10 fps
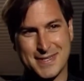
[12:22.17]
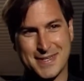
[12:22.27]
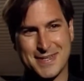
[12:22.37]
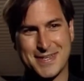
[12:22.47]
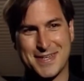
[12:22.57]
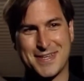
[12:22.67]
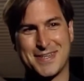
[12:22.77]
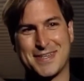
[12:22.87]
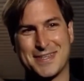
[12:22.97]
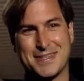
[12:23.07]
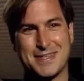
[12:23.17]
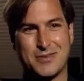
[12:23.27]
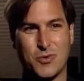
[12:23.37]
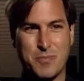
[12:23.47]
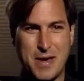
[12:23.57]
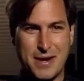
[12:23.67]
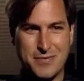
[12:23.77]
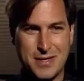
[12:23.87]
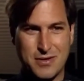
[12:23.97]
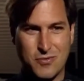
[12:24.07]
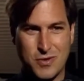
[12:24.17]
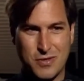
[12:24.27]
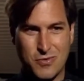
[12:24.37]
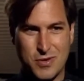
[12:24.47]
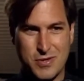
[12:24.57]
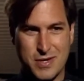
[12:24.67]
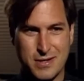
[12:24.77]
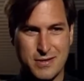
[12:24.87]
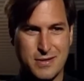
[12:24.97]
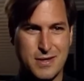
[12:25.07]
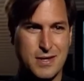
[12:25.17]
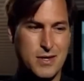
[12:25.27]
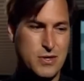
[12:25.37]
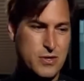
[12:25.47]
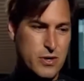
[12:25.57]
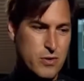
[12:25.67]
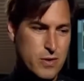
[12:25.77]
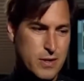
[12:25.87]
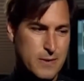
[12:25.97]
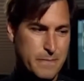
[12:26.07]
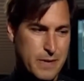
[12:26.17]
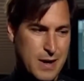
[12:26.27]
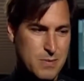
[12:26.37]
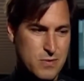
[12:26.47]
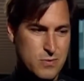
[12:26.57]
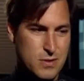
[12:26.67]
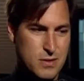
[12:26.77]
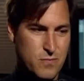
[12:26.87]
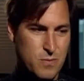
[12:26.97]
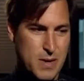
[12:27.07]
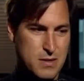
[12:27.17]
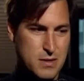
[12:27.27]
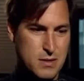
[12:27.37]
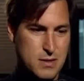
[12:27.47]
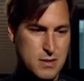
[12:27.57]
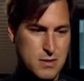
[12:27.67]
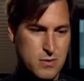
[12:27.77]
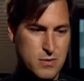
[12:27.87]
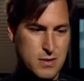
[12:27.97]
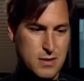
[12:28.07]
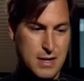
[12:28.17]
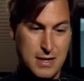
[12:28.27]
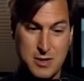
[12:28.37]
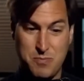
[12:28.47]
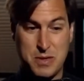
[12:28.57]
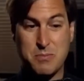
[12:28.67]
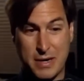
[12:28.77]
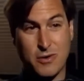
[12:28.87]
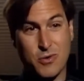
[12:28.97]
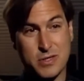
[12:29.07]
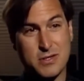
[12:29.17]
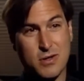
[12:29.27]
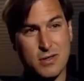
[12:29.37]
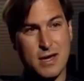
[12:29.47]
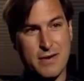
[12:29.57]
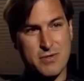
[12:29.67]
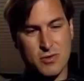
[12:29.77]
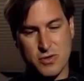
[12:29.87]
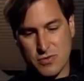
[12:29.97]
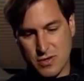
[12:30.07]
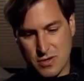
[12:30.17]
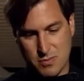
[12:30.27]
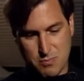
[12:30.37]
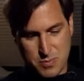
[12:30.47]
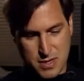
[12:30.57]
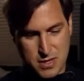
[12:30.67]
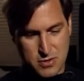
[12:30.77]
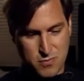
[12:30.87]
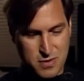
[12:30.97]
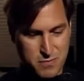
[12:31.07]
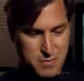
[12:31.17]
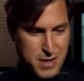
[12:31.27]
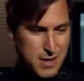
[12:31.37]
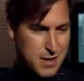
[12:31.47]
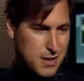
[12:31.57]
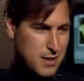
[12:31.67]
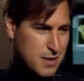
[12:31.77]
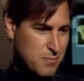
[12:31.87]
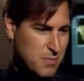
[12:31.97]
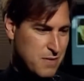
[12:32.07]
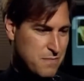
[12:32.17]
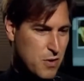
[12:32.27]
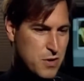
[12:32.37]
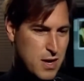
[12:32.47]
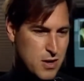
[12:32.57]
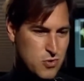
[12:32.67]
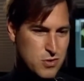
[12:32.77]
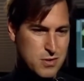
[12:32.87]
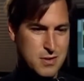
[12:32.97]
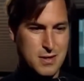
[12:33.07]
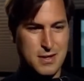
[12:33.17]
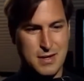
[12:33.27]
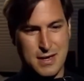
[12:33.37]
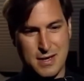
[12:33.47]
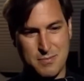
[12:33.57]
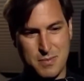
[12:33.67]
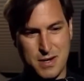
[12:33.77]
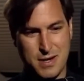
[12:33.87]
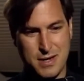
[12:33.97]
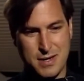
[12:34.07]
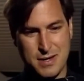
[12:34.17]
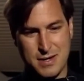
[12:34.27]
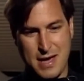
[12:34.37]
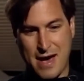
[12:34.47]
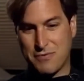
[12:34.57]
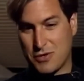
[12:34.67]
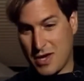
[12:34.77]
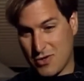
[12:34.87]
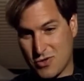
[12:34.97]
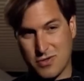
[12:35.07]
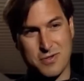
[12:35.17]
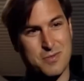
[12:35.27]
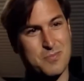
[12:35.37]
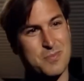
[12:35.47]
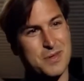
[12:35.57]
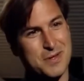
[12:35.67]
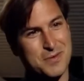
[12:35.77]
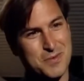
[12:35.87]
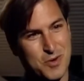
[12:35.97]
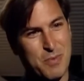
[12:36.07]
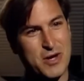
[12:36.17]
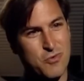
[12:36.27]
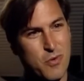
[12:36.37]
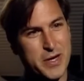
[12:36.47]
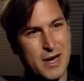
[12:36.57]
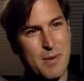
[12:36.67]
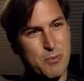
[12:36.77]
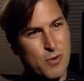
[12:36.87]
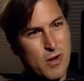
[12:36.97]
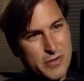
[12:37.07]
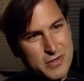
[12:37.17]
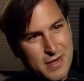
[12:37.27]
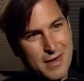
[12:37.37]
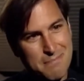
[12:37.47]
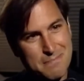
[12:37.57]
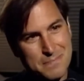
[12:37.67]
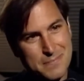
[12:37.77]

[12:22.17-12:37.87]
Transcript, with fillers: uh, uh, an old man of the industry at 36. So I've been doing this for about 16 years, and, and it's been my whole adult life. So the, the, the history of my, my vocation and my uh, avocations and you know, my growing up are all the same.